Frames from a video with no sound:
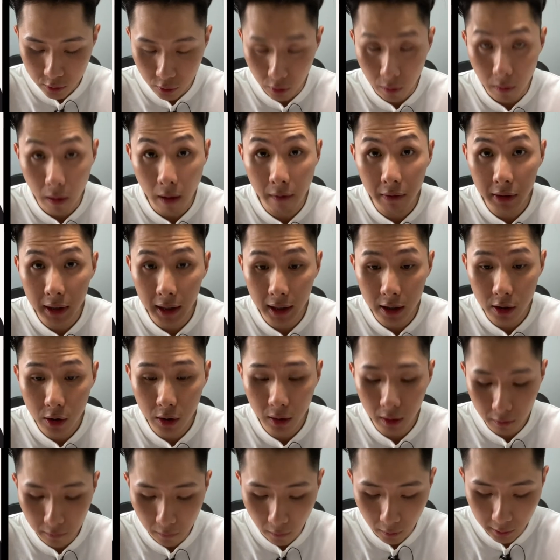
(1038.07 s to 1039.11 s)

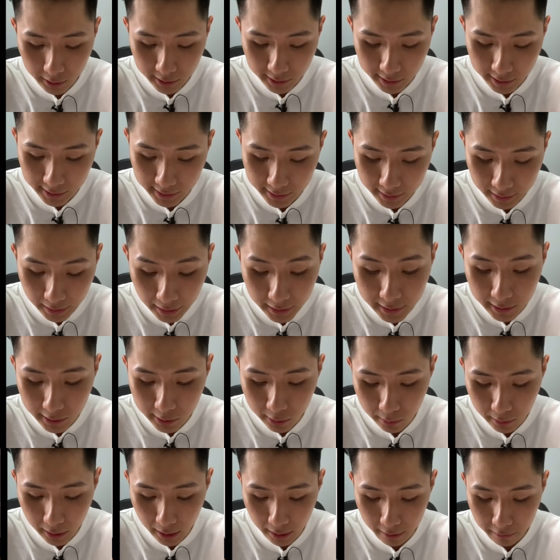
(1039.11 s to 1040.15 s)
Gravitational forces, let's
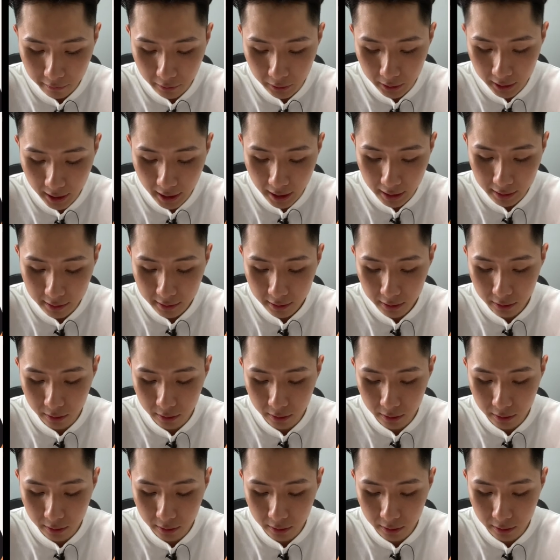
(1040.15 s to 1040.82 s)
assume that for 10